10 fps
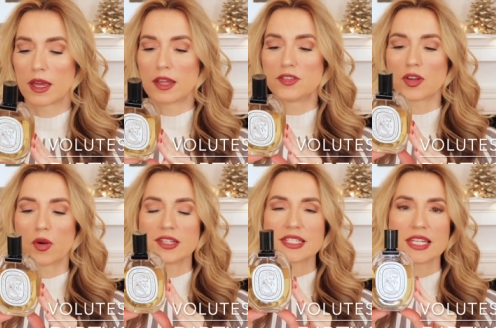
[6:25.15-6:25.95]
And so
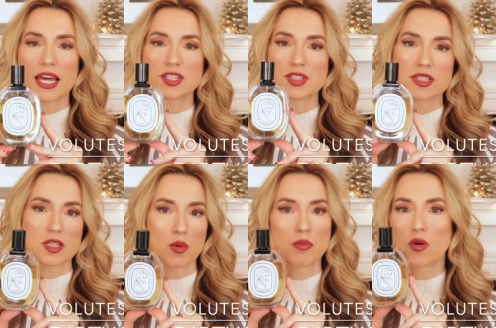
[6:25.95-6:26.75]
I snatched this
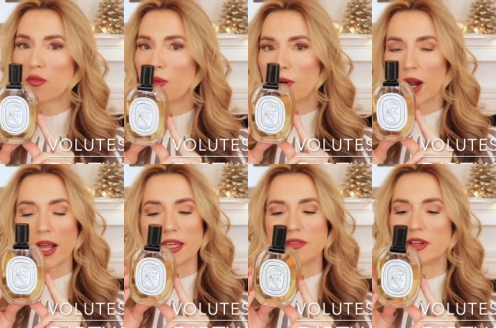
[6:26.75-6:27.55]
up before
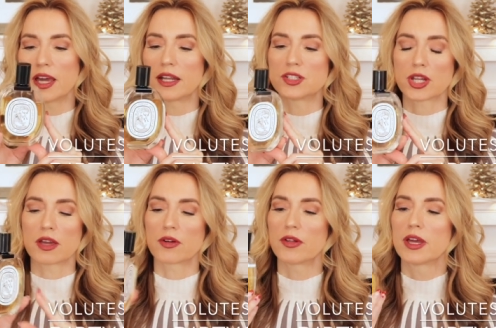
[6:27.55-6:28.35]
I even had a
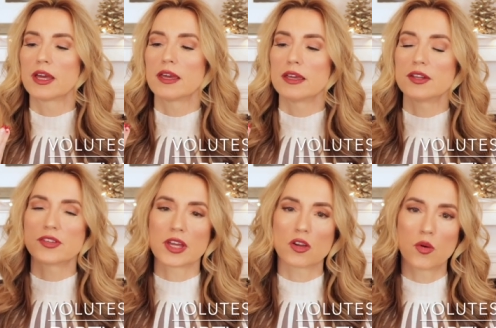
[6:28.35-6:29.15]
channel. It
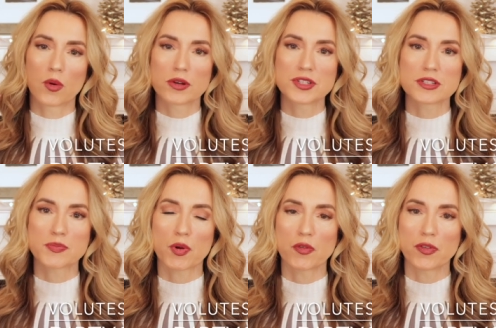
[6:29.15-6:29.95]
is a gorgeous
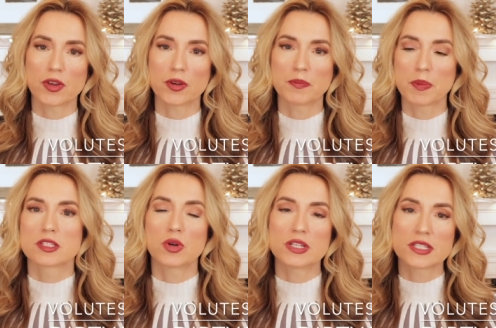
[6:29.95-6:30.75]
perfume.
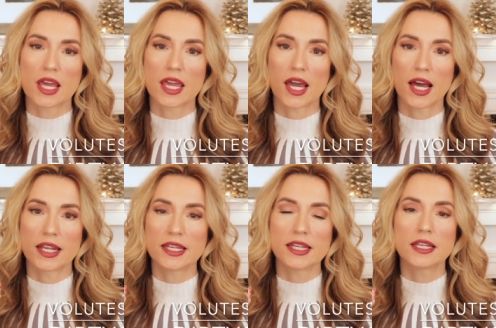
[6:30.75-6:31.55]
So it is a
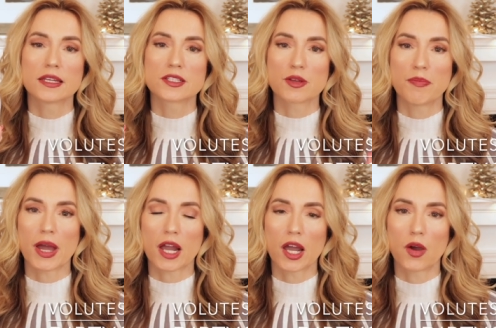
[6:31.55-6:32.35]
honeyed
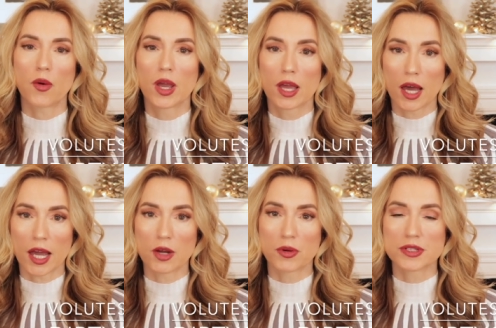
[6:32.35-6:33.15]
tobacco
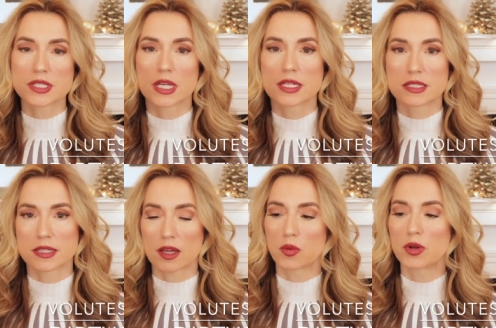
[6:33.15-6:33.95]
iris
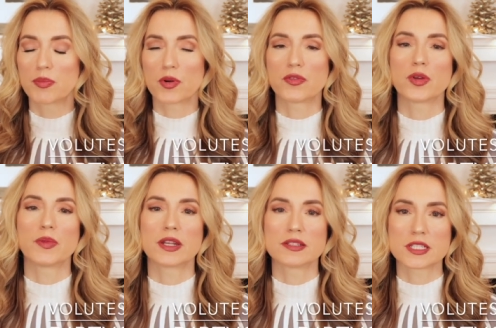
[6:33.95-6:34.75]
sandalwood perfume
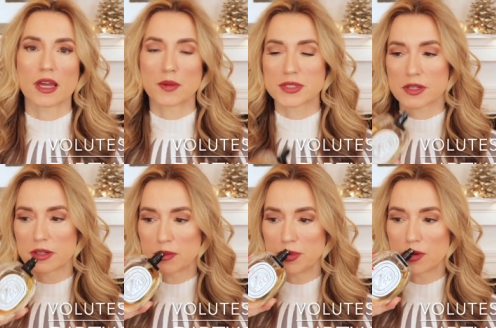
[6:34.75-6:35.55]
that is
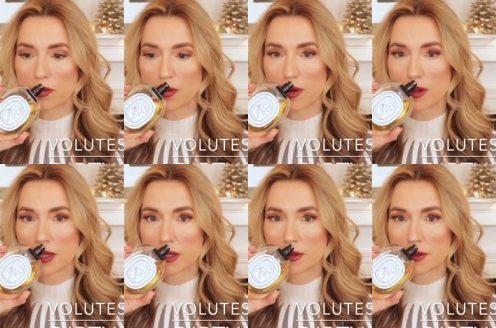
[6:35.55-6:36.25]
absolutely beautiful.